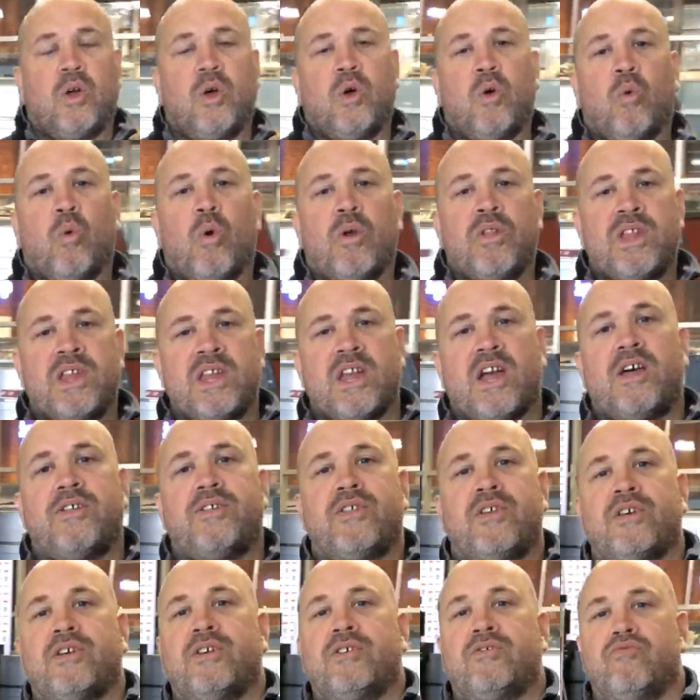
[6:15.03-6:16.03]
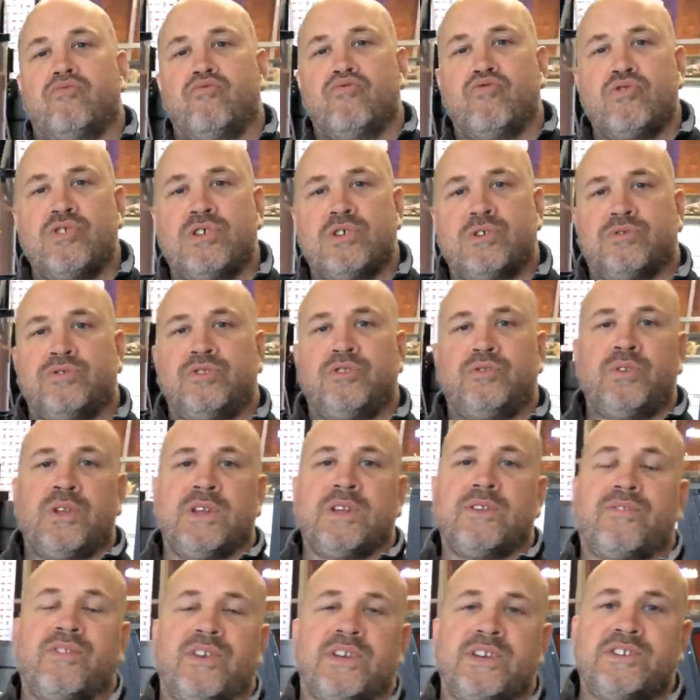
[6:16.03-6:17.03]
One of the other real
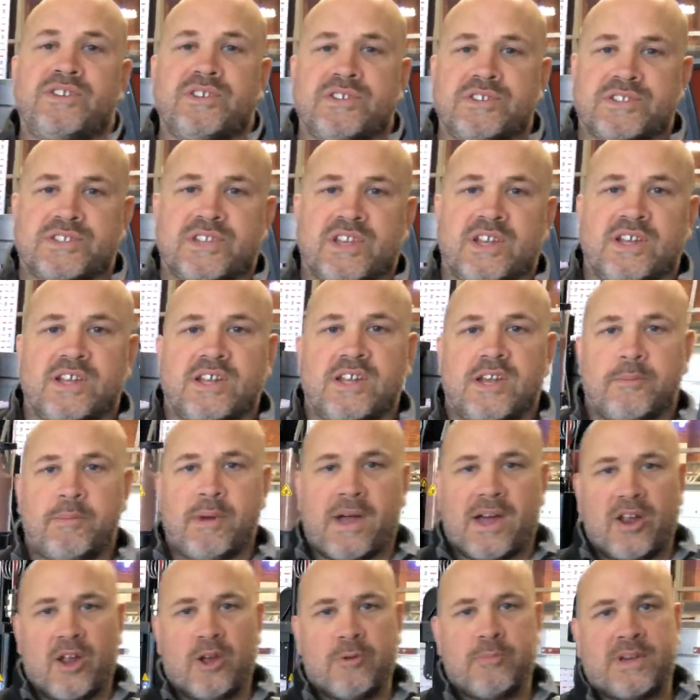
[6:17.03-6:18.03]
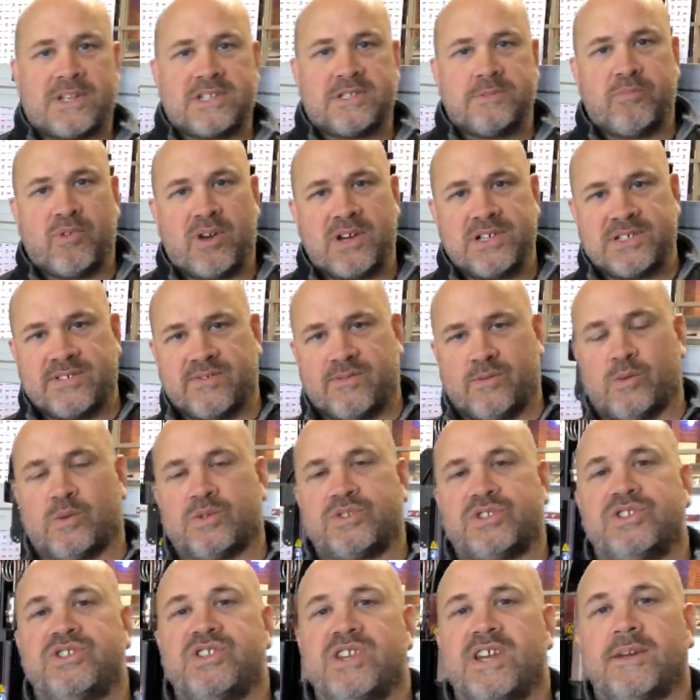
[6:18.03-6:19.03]
unique features about an Omax Abrasive
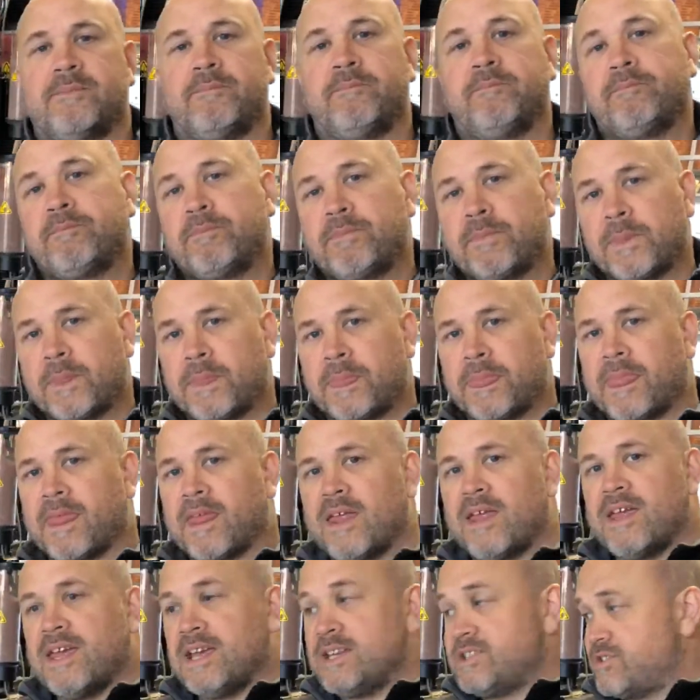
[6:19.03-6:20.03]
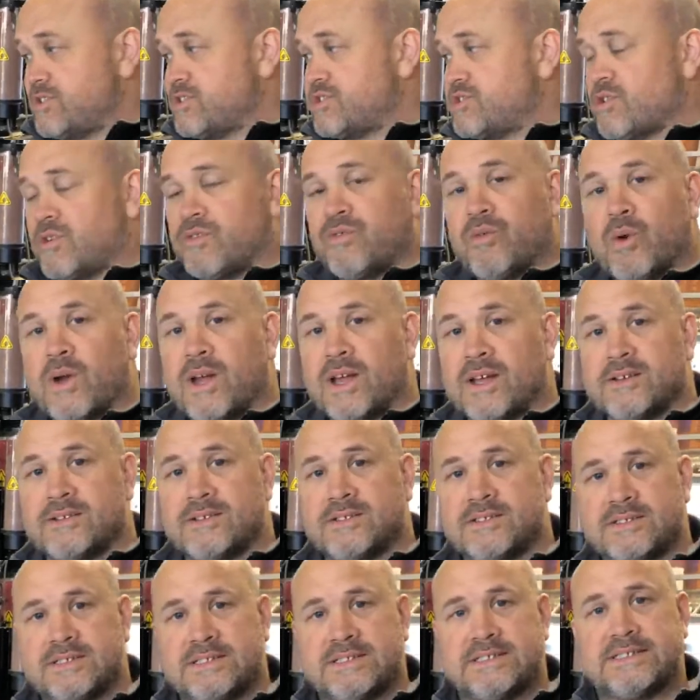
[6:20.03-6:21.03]
Waterjet is the software.
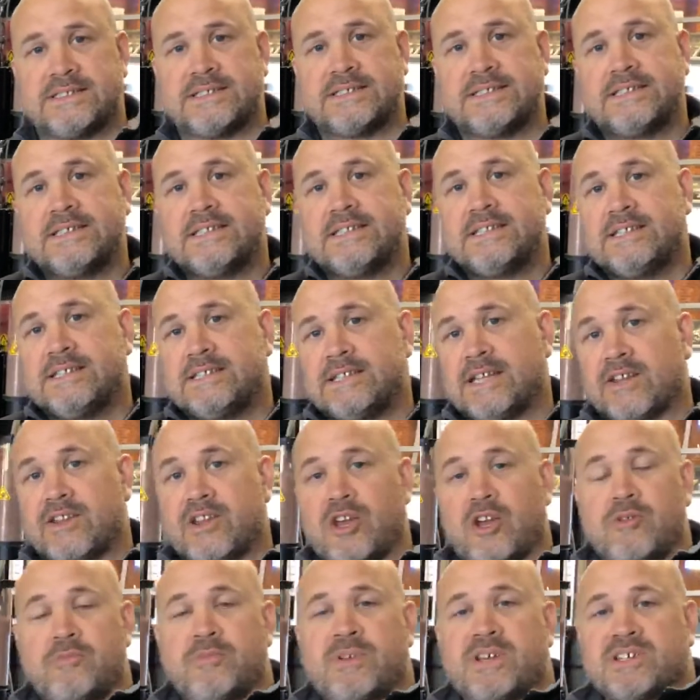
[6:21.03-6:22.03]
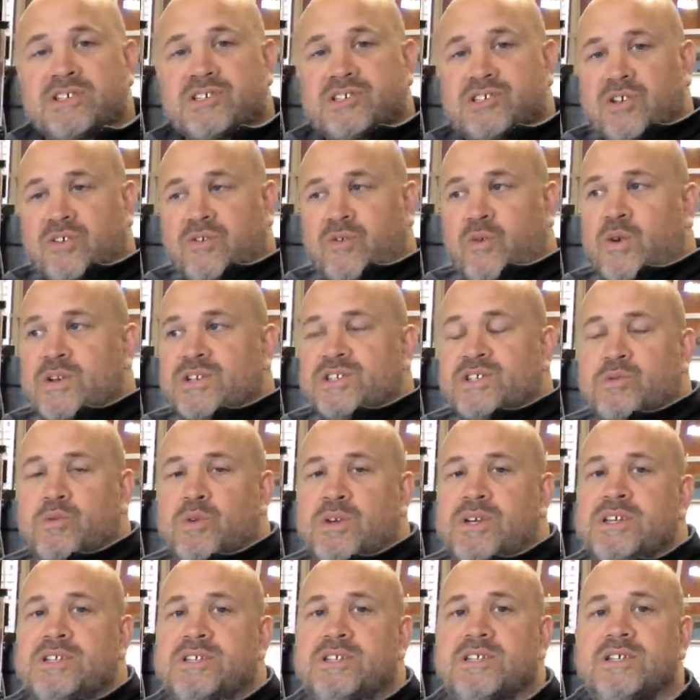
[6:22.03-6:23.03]
Now the Omax software
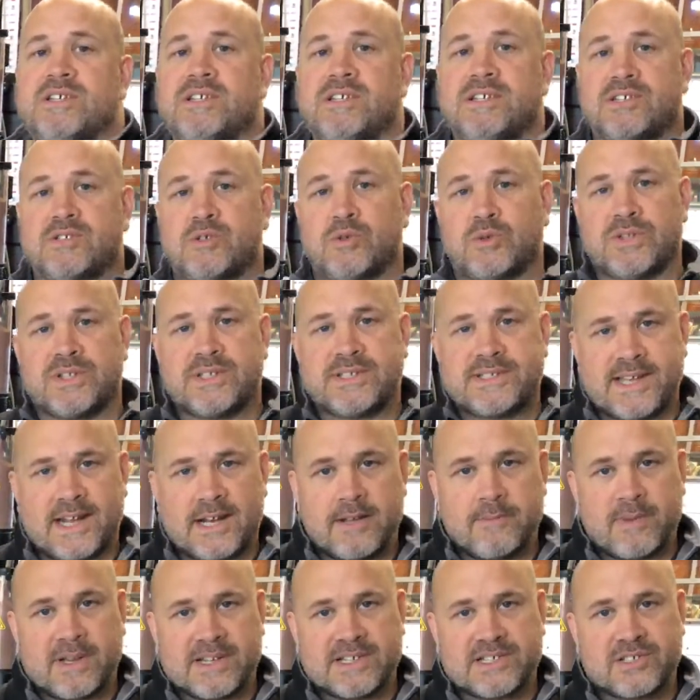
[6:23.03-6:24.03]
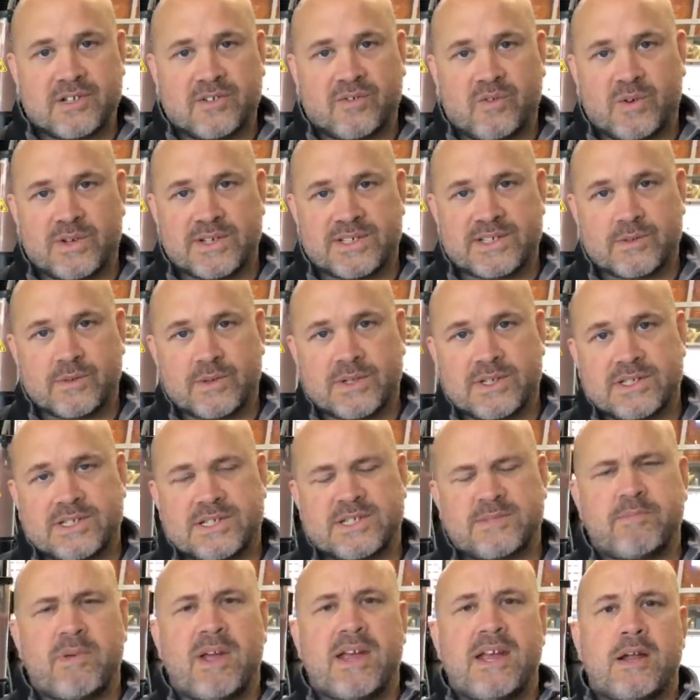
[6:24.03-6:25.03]
suite is called Intellitrax software suite.
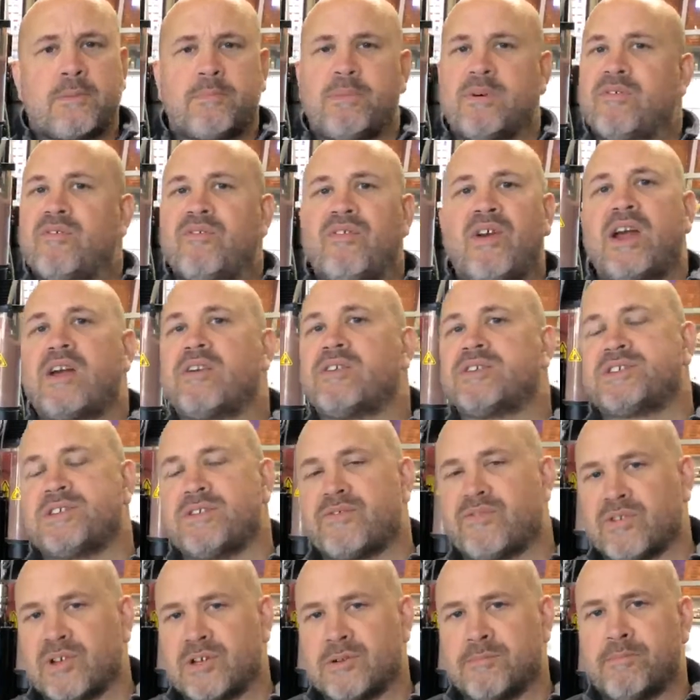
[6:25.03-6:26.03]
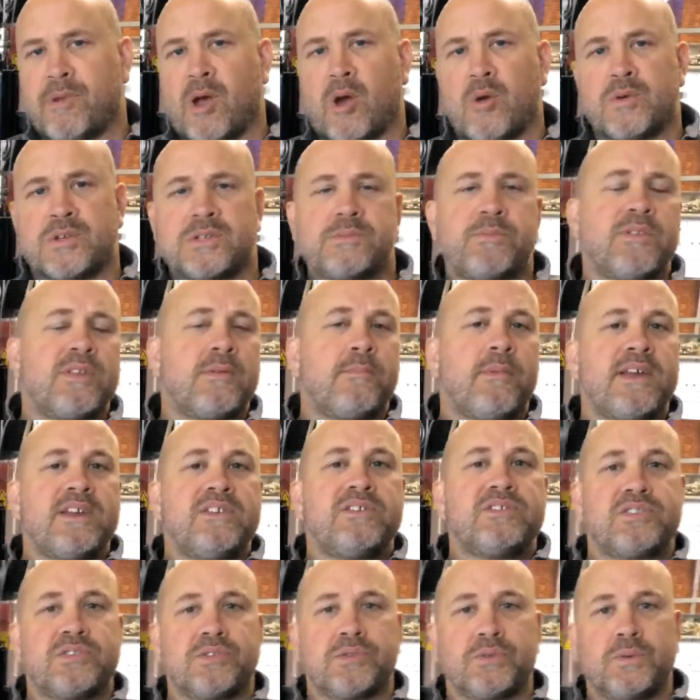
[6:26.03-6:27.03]
It's made up of various different components, but the
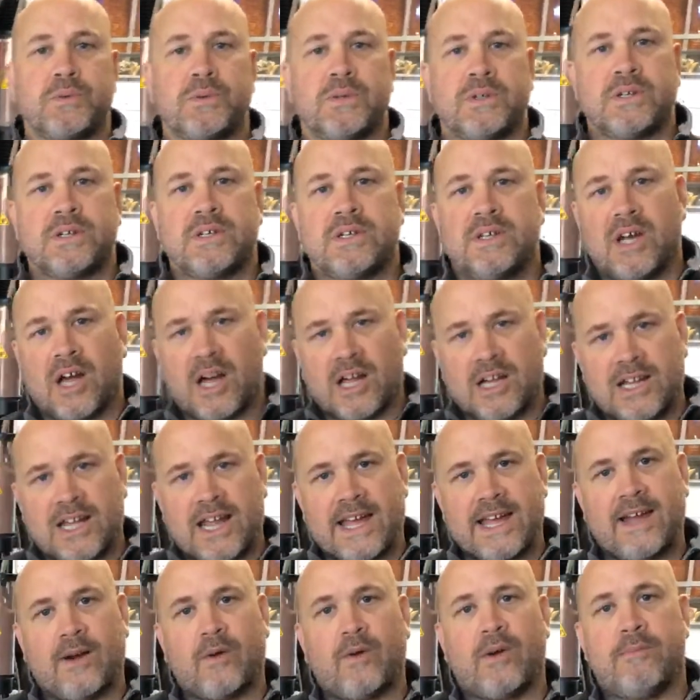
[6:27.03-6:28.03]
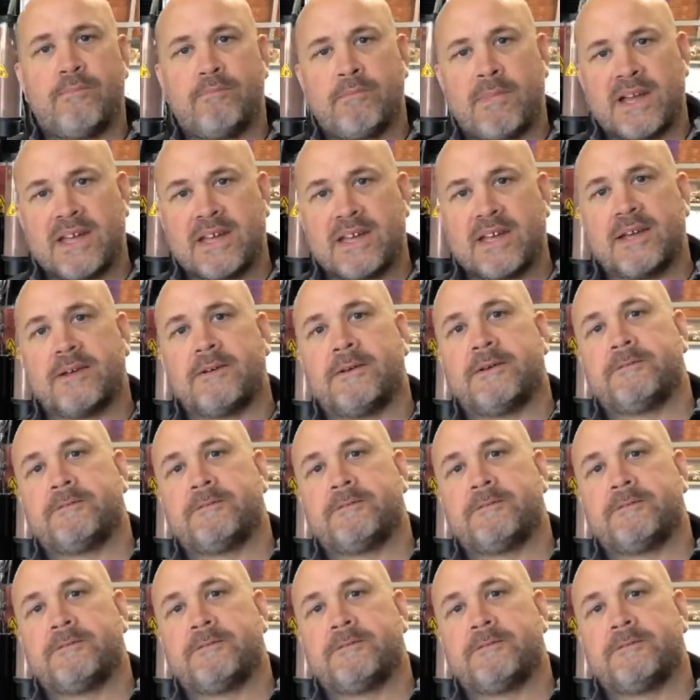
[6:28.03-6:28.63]
main two are layout and make.